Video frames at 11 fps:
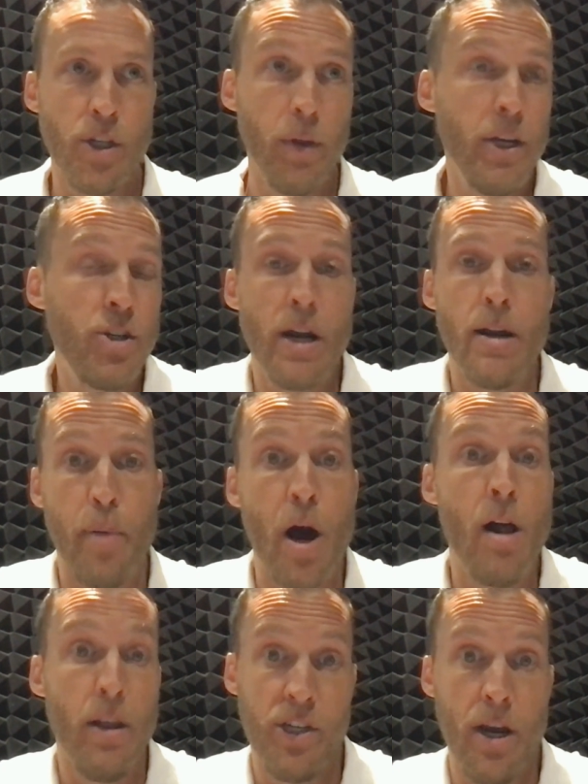So really trying to
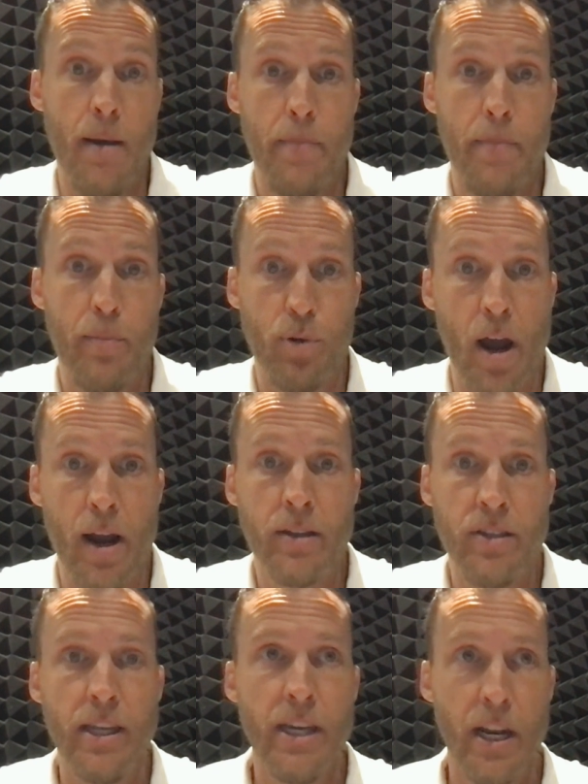polish up the
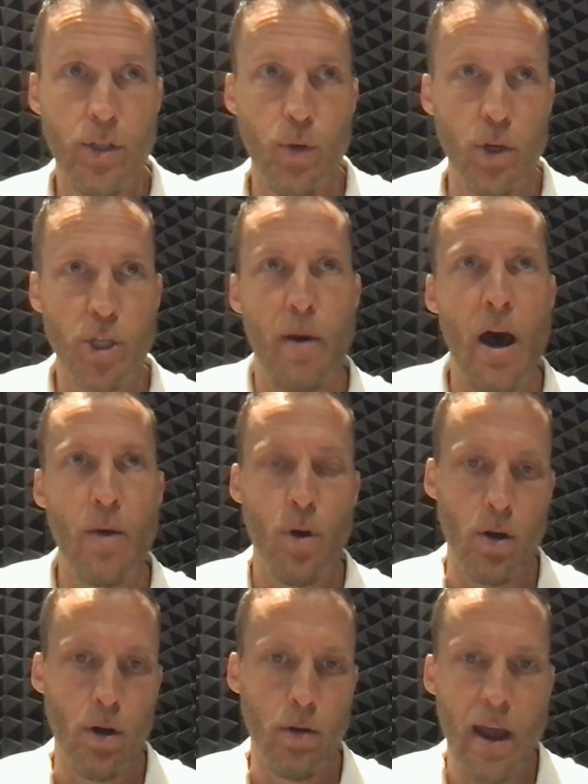product and get it to a spot
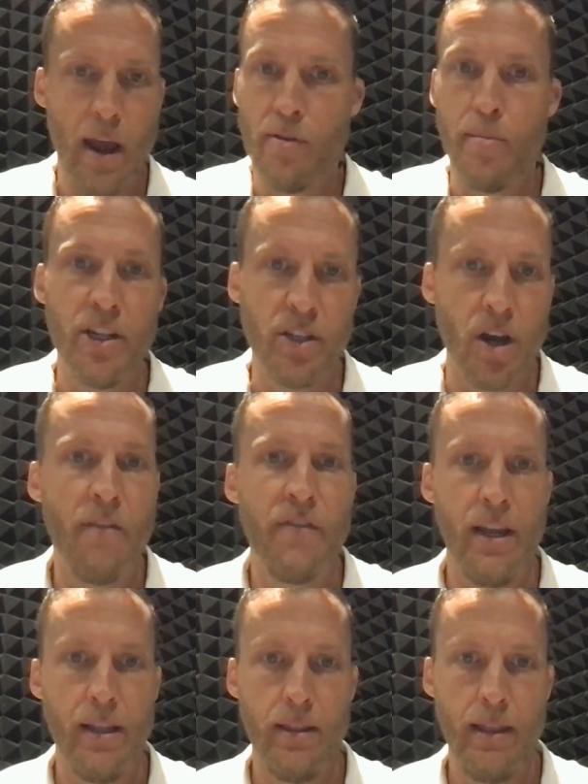where everybody's
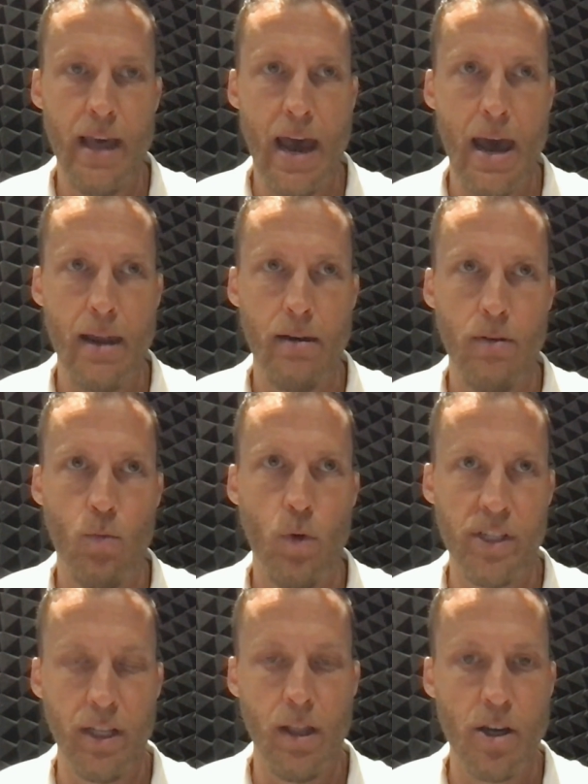confident that
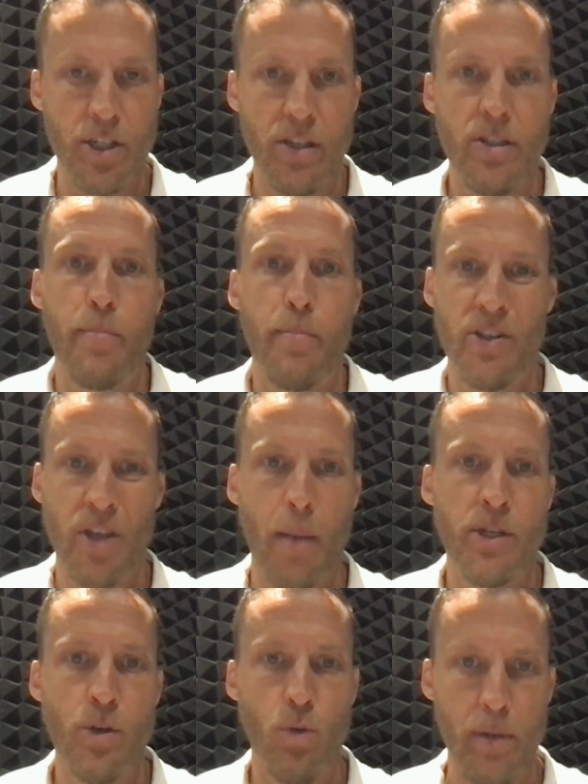once it launches, the
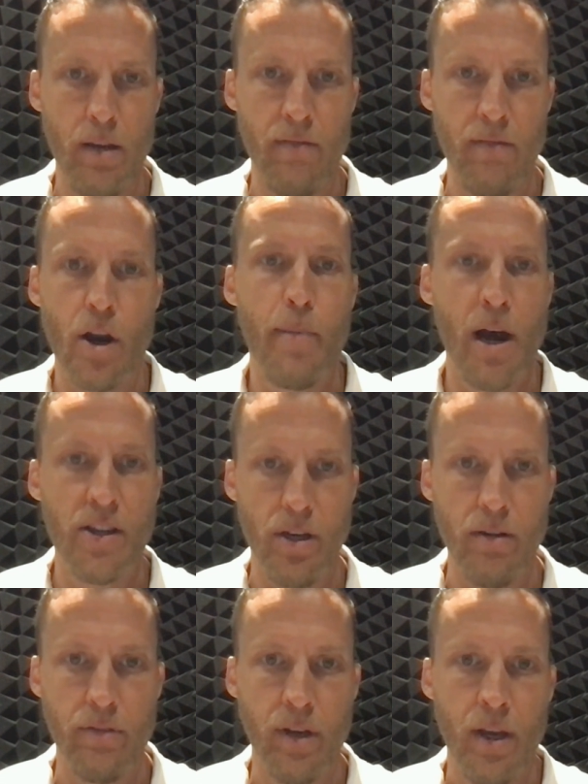perception will be very
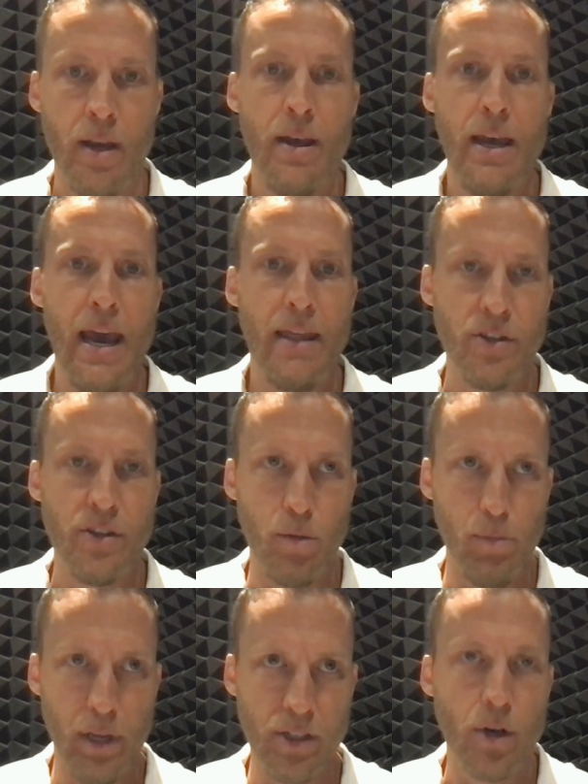positive and the
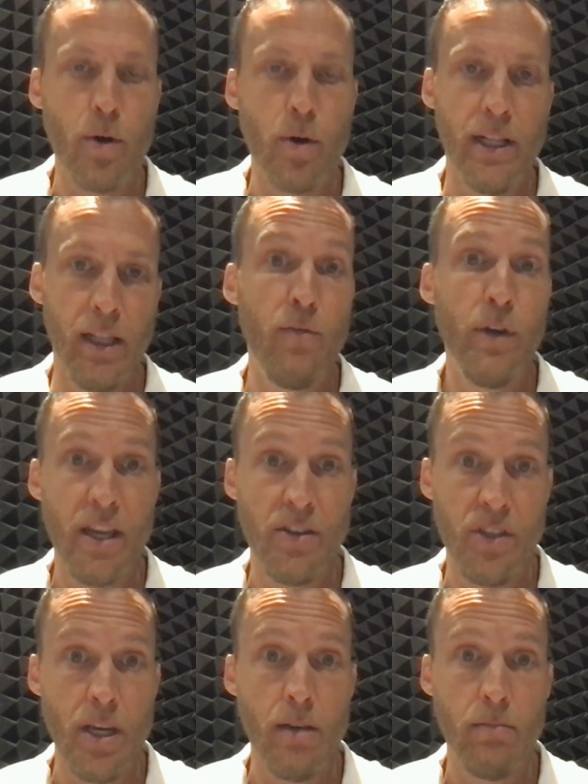Zoomlings are going to love what they
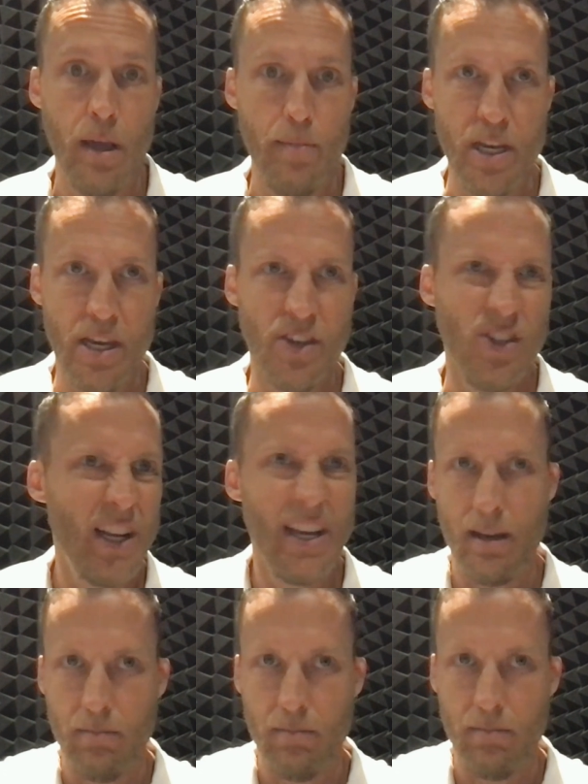see and be easy to
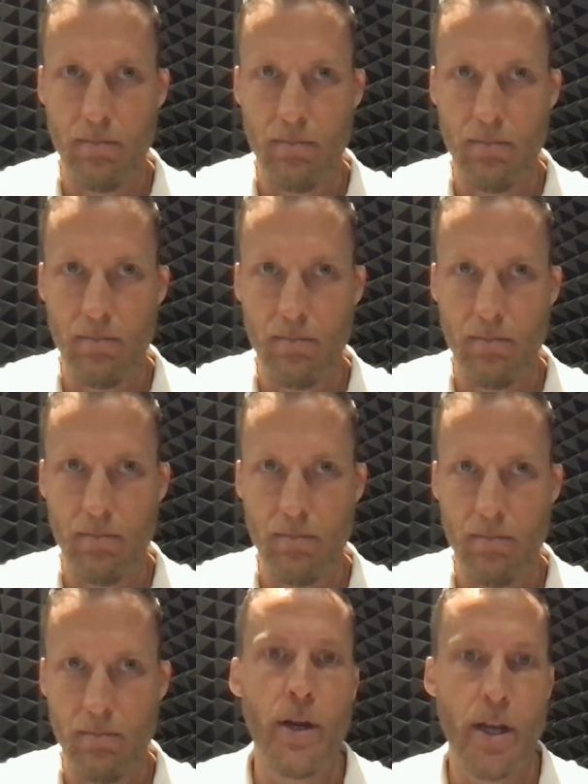get, set up and
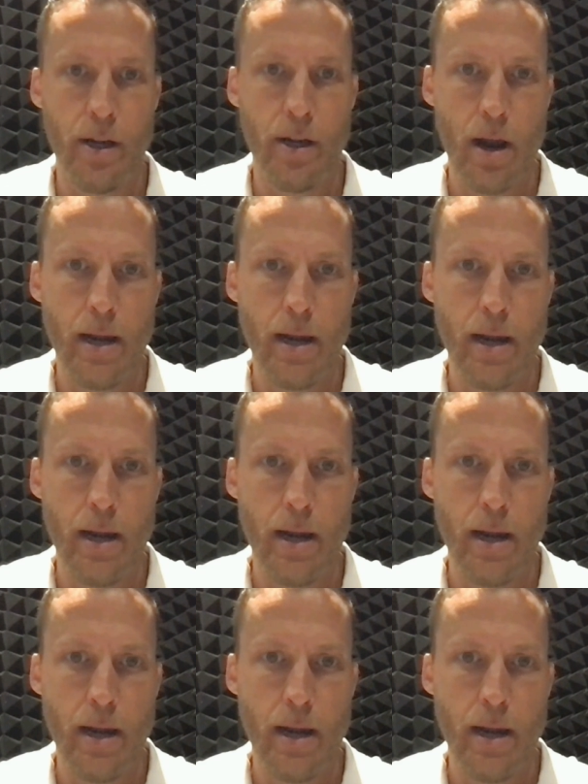going on their end.